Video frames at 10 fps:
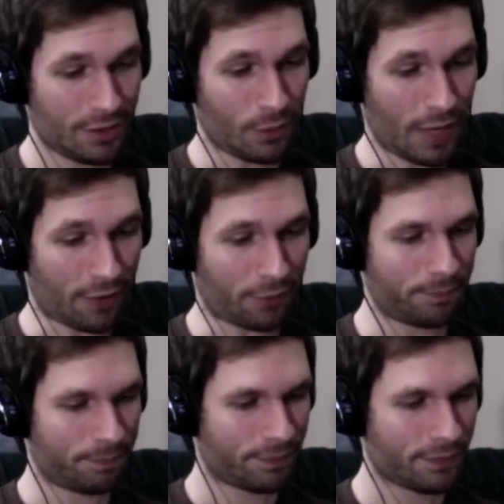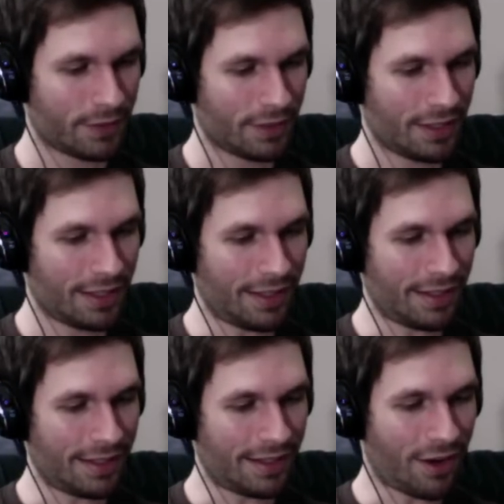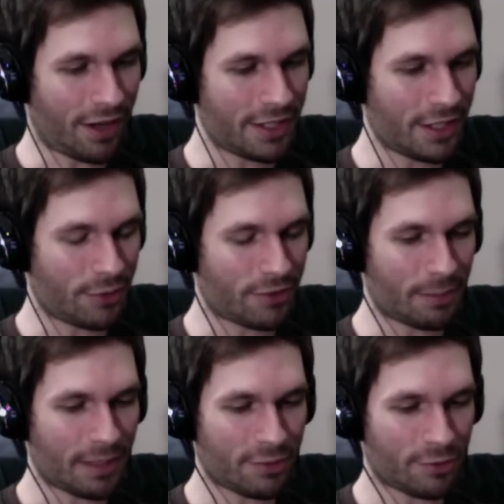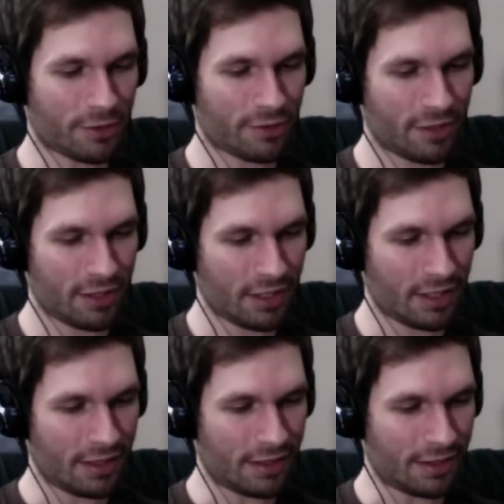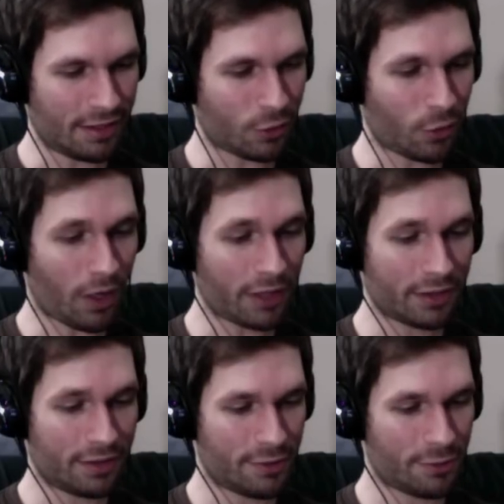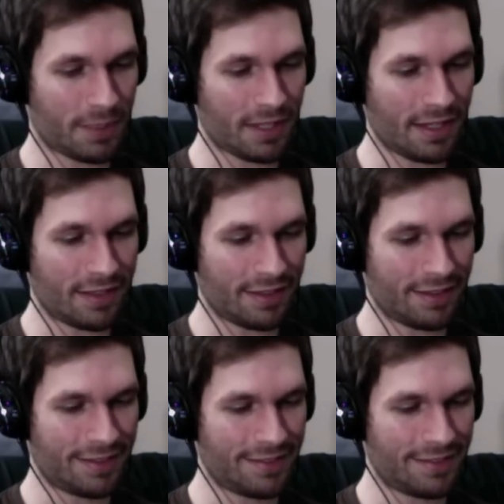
Wow. Audio, Sound Blaster 16, quad speed